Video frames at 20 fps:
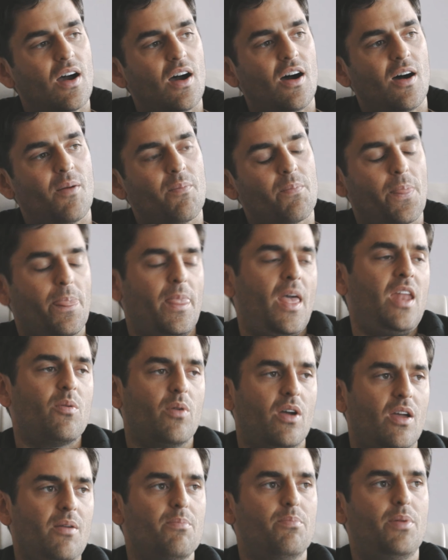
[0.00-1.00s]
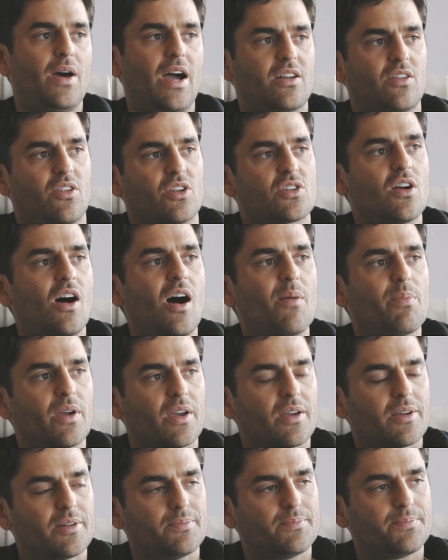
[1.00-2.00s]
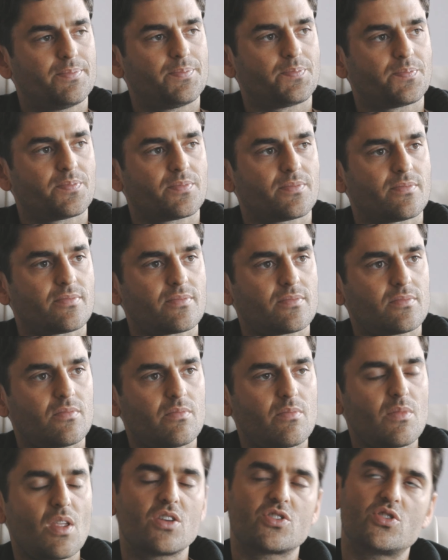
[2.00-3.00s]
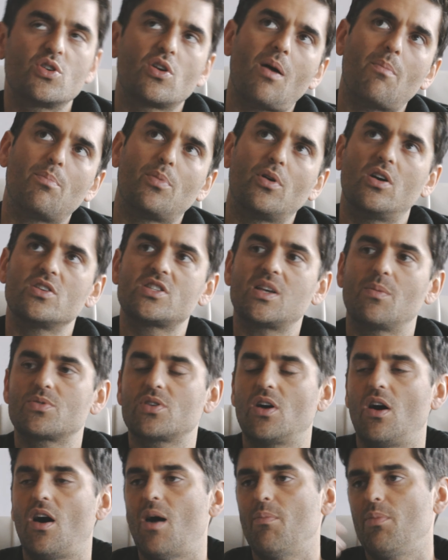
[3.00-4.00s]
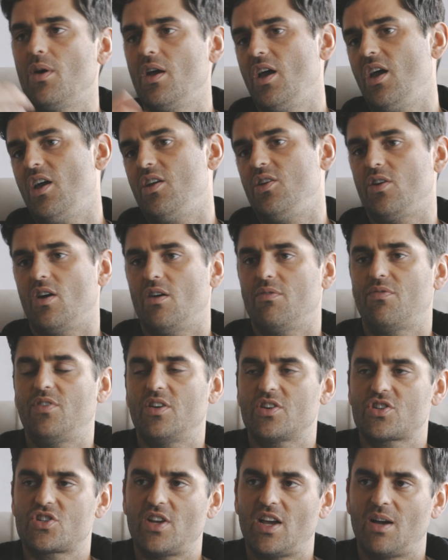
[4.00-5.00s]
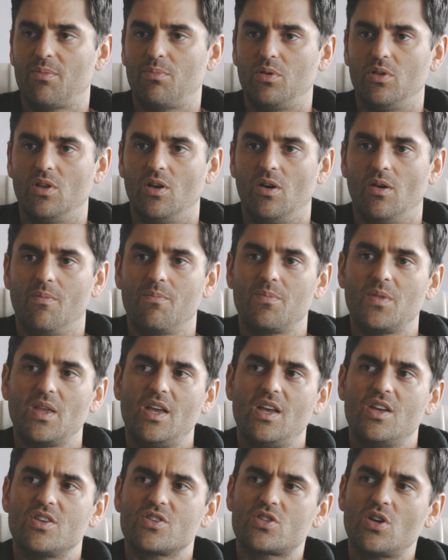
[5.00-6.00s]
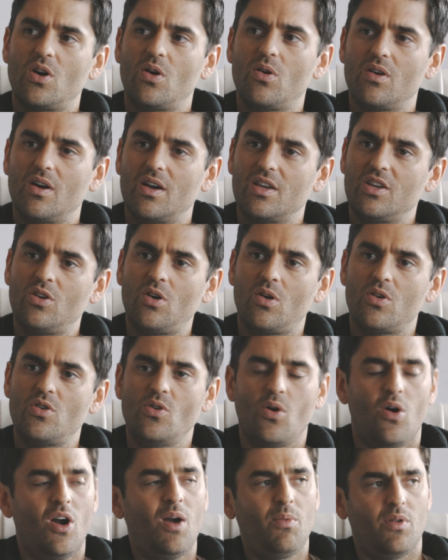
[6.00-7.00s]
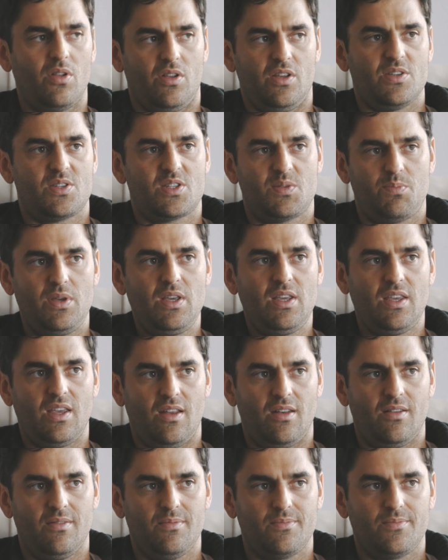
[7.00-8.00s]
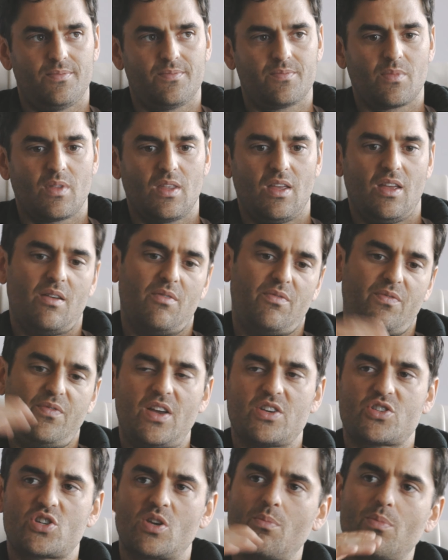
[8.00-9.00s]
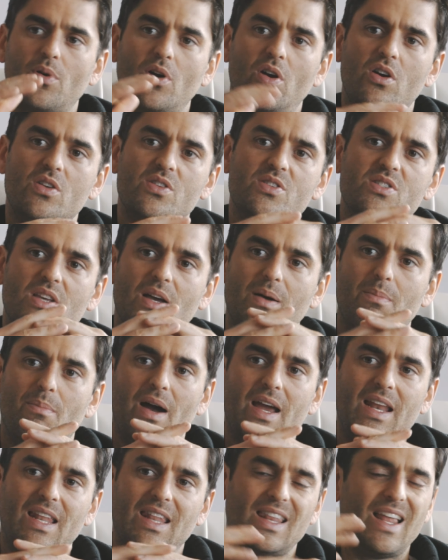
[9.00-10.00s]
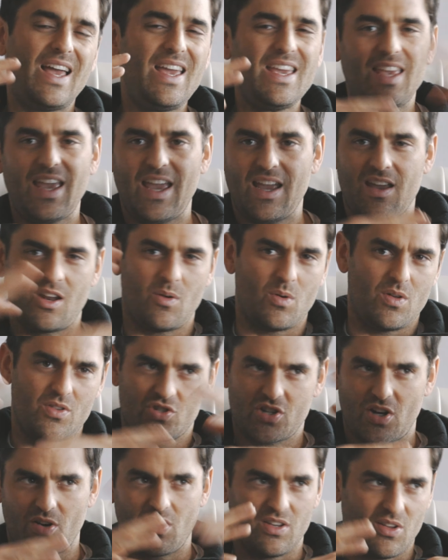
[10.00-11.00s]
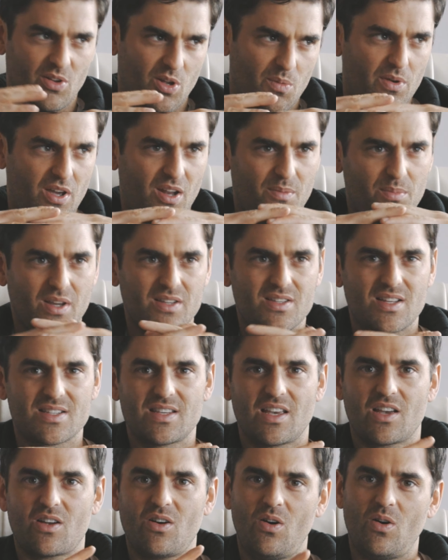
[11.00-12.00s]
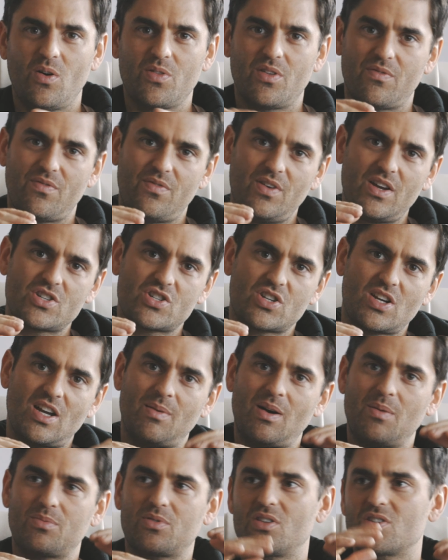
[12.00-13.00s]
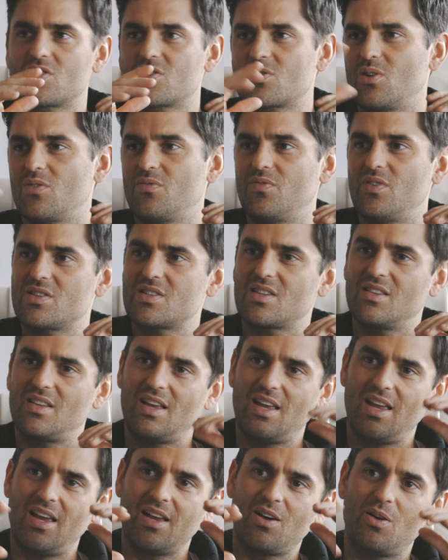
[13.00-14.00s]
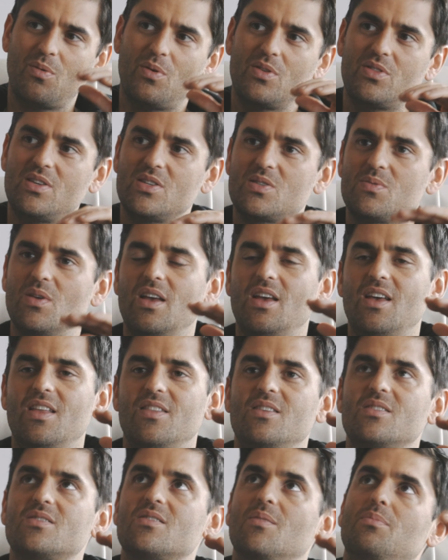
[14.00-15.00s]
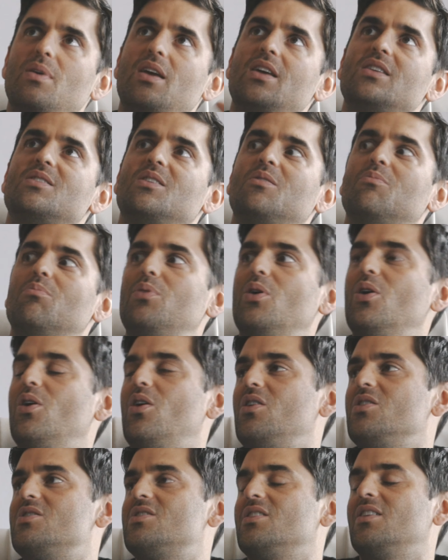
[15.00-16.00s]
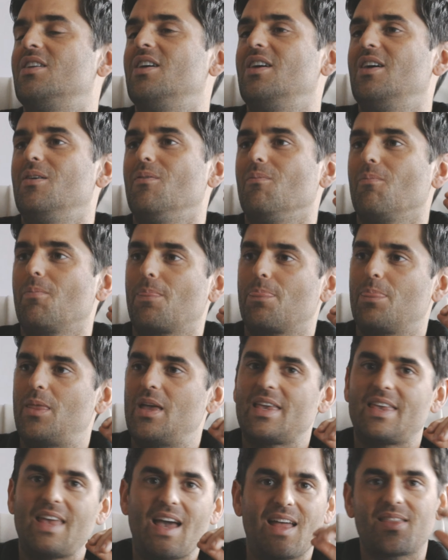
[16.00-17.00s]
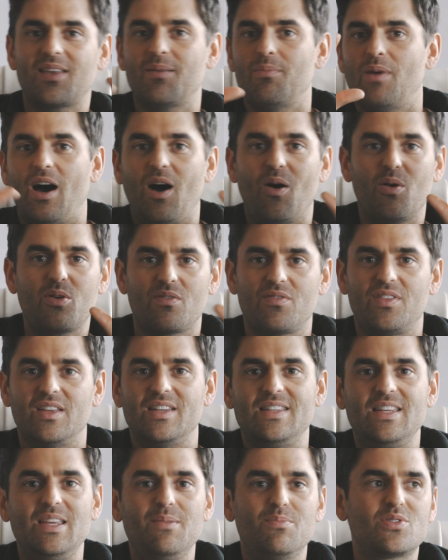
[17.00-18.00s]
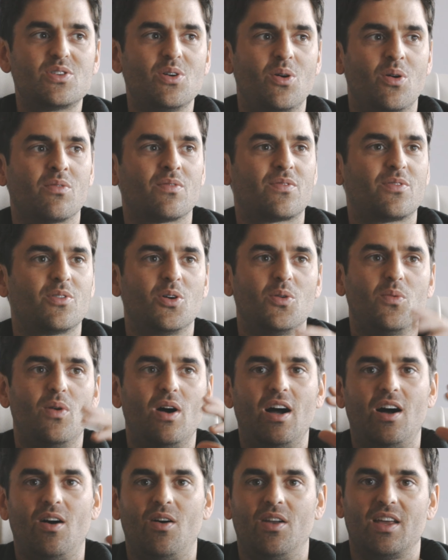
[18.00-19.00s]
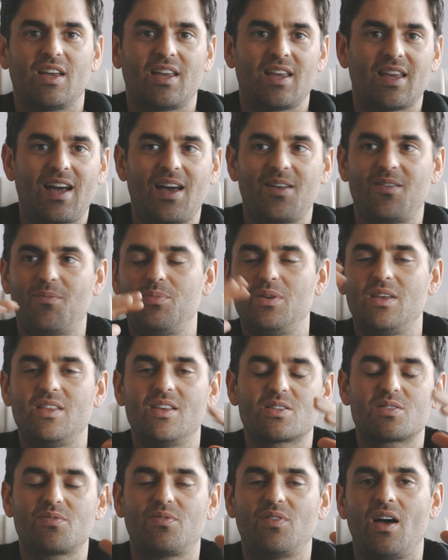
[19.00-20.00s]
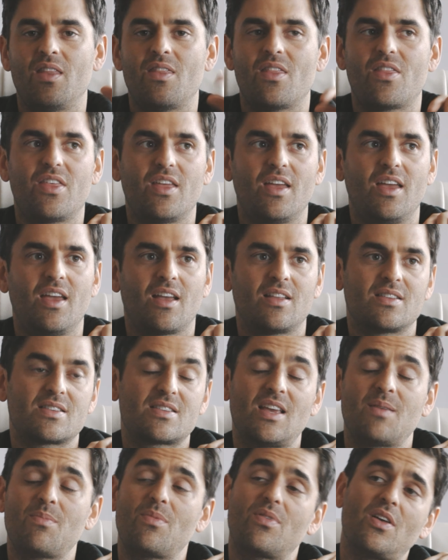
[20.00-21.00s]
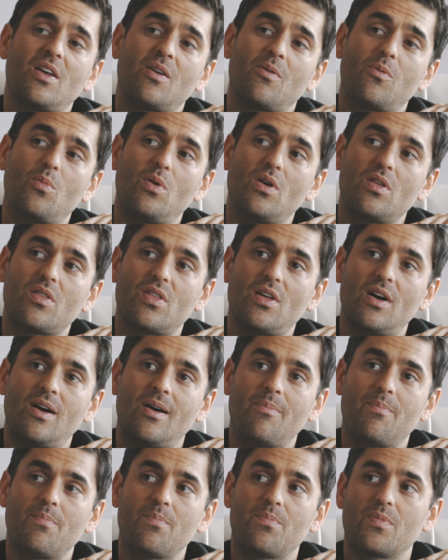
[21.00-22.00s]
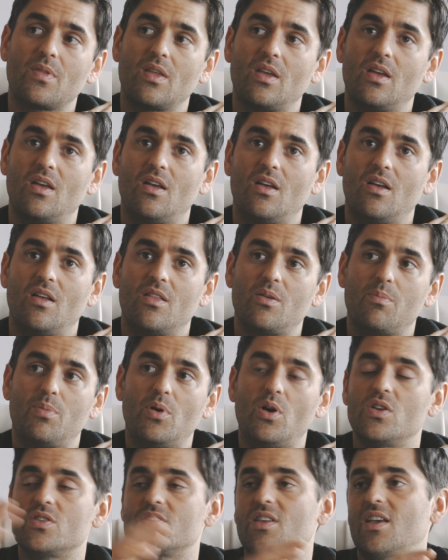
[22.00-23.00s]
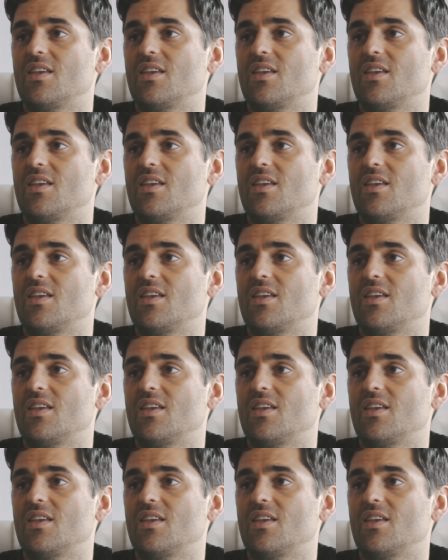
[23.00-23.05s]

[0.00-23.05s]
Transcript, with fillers: Um, anyway, back to the topic. So you got birds up top, you got fish down below. So, you know, normally speaking, fish and birds might like hanging out with each other a little bit, because it's like, oh, the fish come up to the surface and they hang out with these, these amazing birds, and they get them out of the deep zone for a while, and it can kind of be this fun thing. And same thing with um, the birds.